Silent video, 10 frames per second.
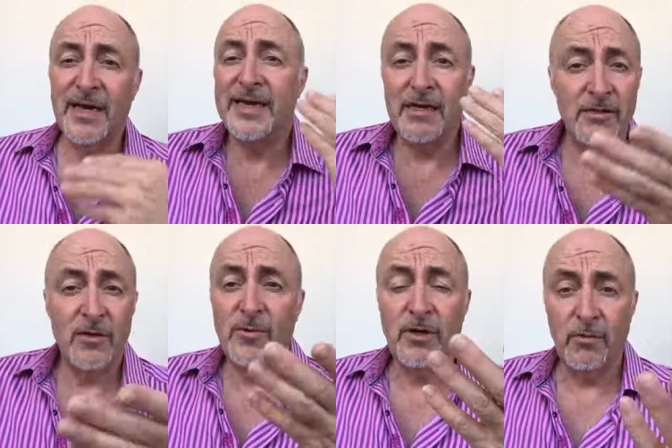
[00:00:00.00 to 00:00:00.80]
like you need to
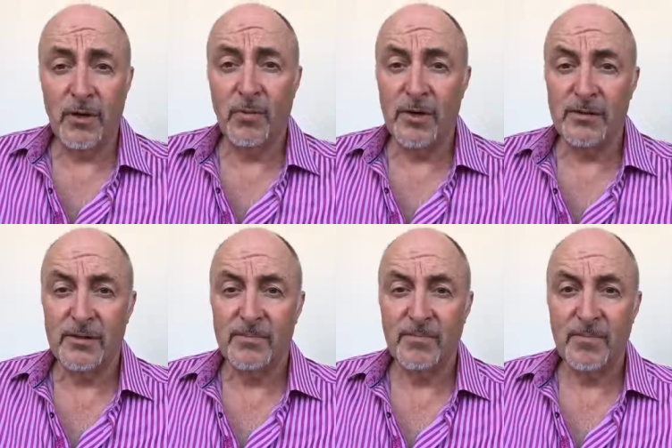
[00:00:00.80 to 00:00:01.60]
know what you really want
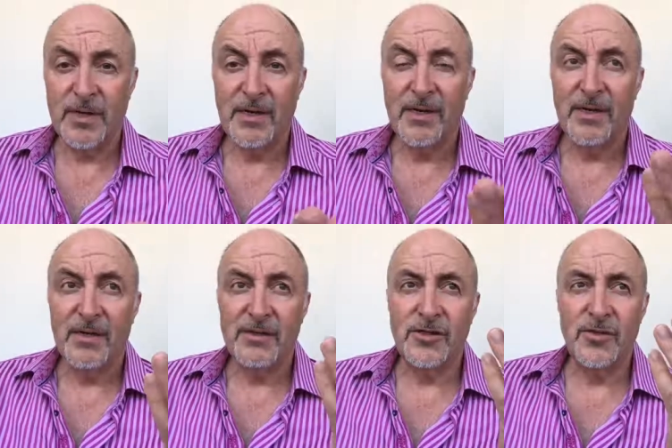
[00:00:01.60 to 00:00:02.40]

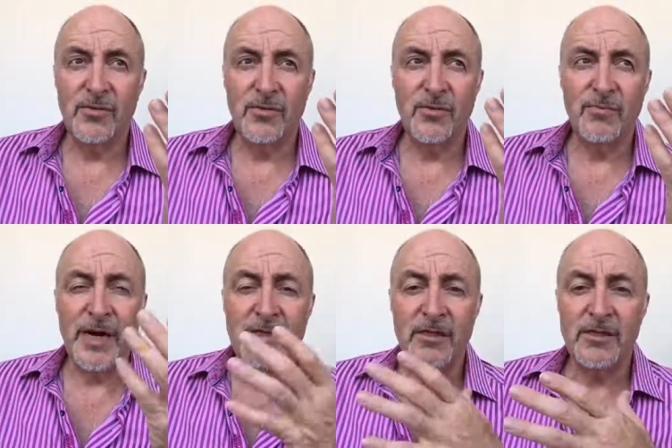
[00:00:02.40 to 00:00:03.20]
to
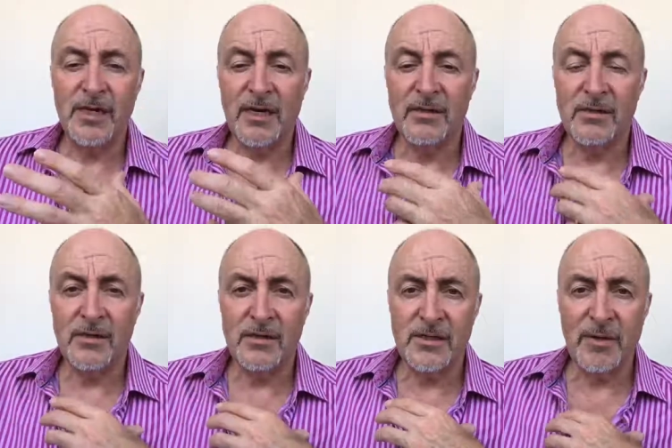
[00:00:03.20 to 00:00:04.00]
practice and
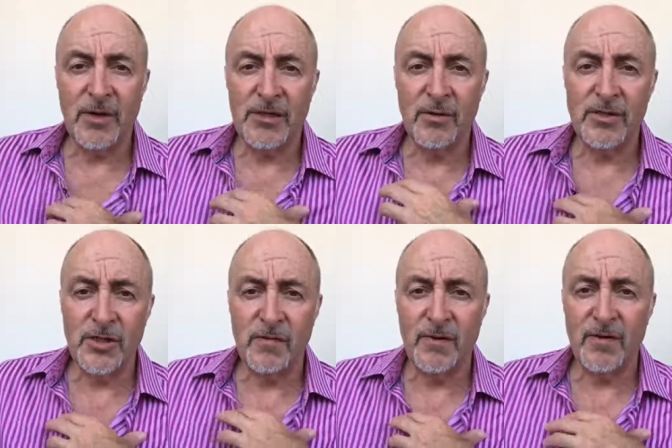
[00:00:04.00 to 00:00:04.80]
stabilize your own
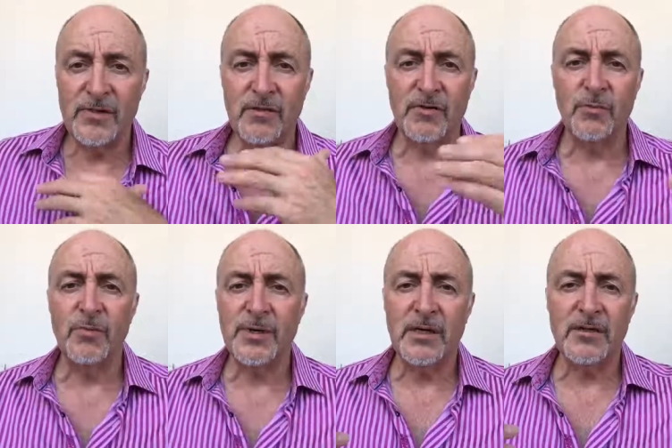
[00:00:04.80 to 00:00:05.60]
self-love,
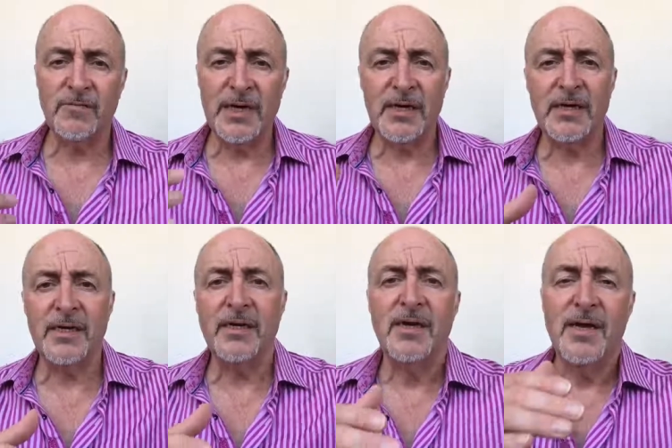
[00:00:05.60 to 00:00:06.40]
self-support, because frankly,